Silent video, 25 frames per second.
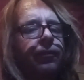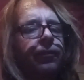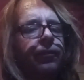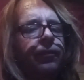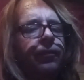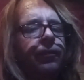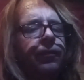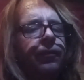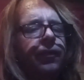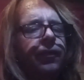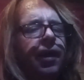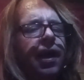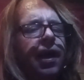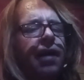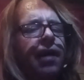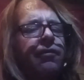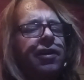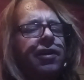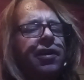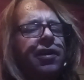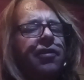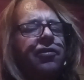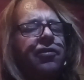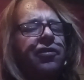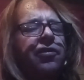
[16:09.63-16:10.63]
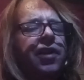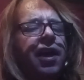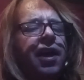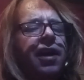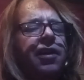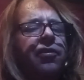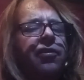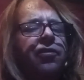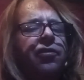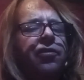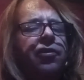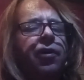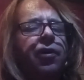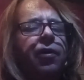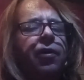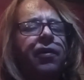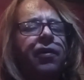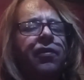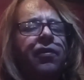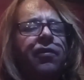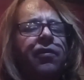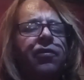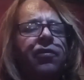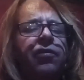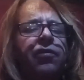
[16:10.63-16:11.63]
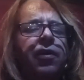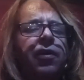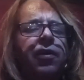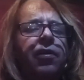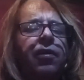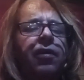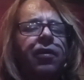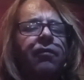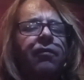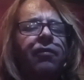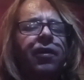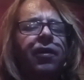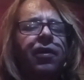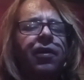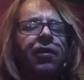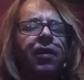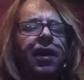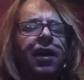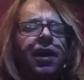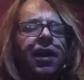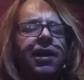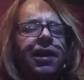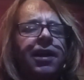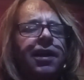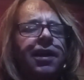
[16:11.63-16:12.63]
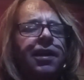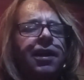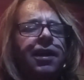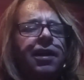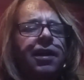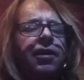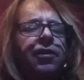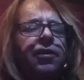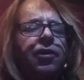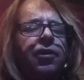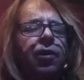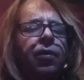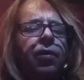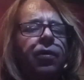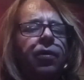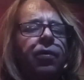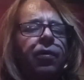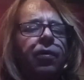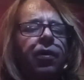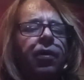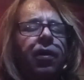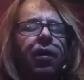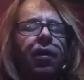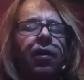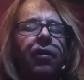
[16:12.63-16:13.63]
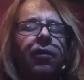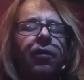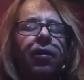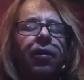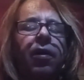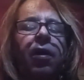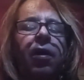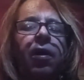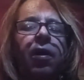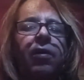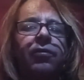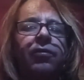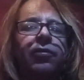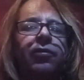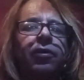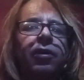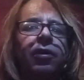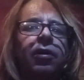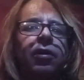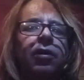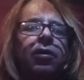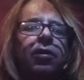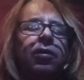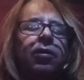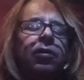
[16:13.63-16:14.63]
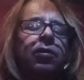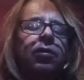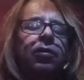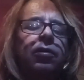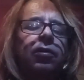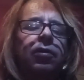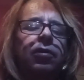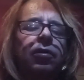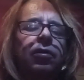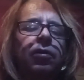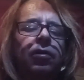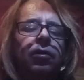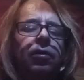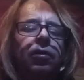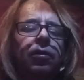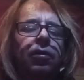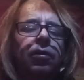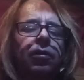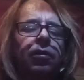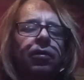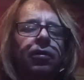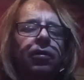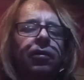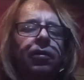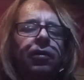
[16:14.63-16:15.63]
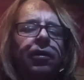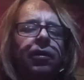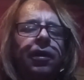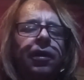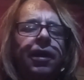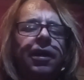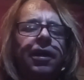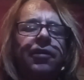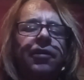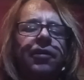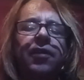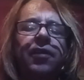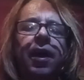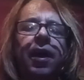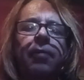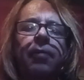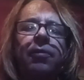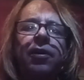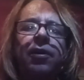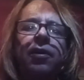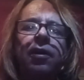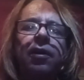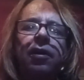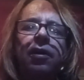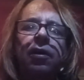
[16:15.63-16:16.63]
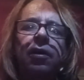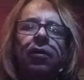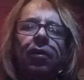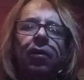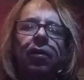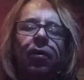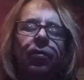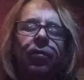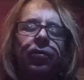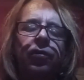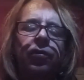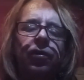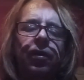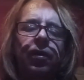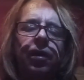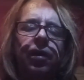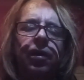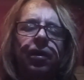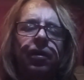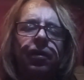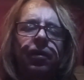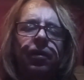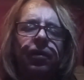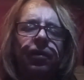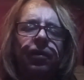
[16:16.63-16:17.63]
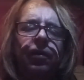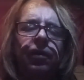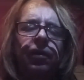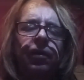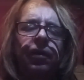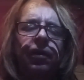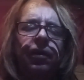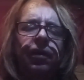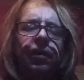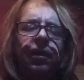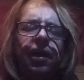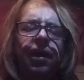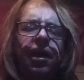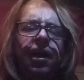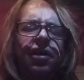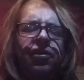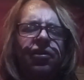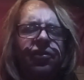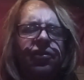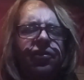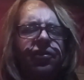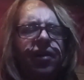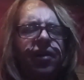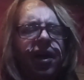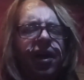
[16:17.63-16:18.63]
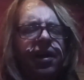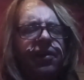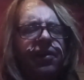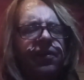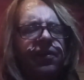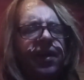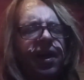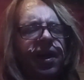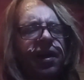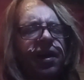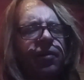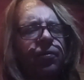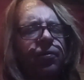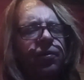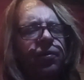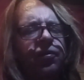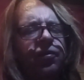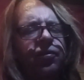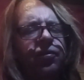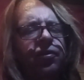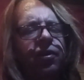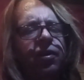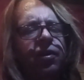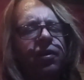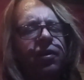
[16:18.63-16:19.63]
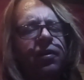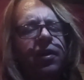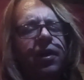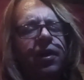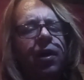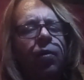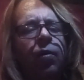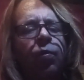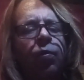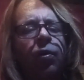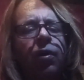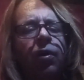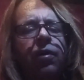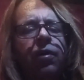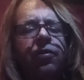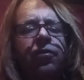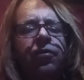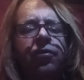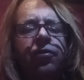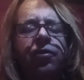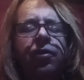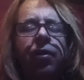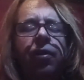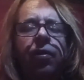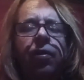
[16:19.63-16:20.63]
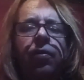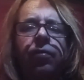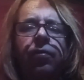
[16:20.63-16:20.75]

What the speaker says: Having a standing stone in the center of the glade, he needed no other altar. He examined it closely and decided that it was certainly a worked stone,